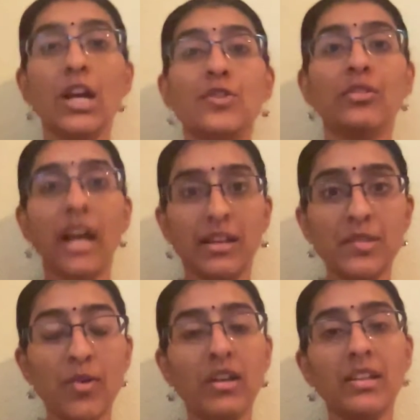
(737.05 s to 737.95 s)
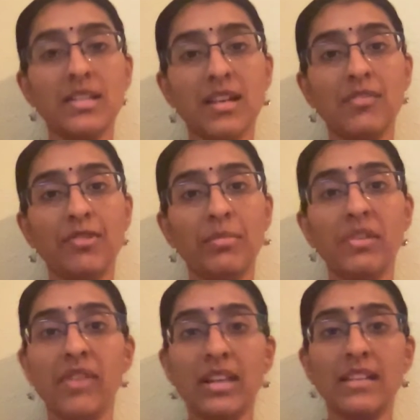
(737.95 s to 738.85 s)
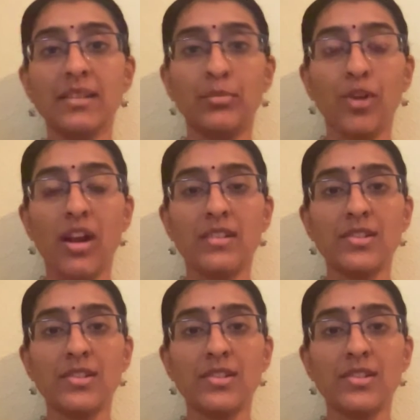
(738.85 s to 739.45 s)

So that is what it's confirmed in Vedas and Puranas.